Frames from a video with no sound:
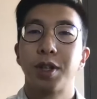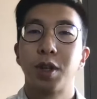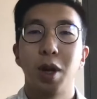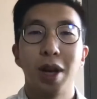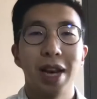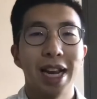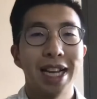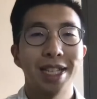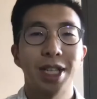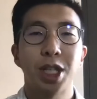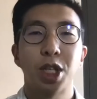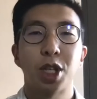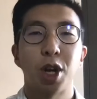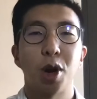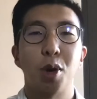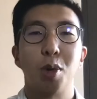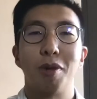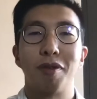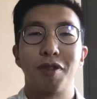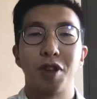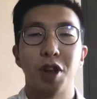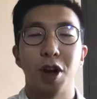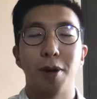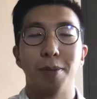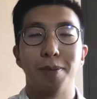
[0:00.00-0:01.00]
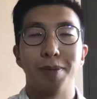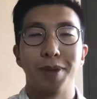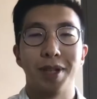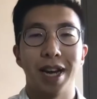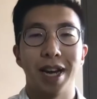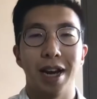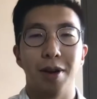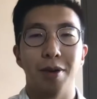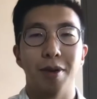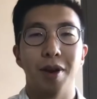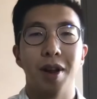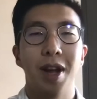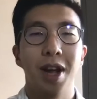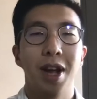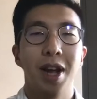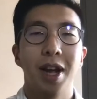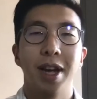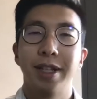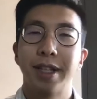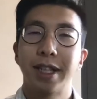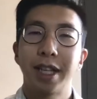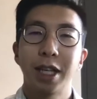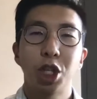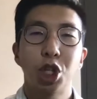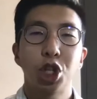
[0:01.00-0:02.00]
let's start with top down.
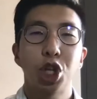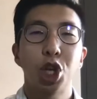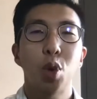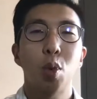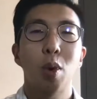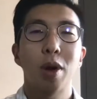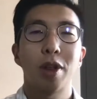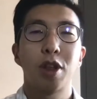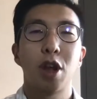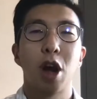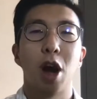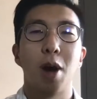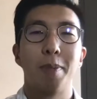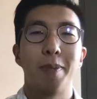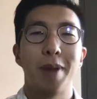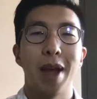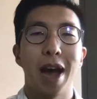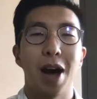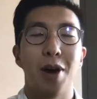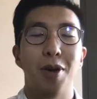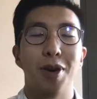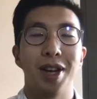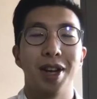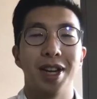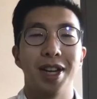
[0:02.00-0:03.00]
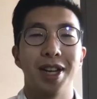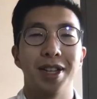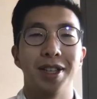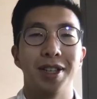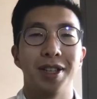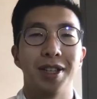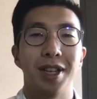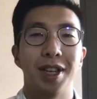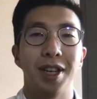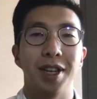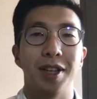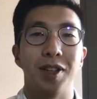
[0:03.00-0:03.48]
Essentially what top down is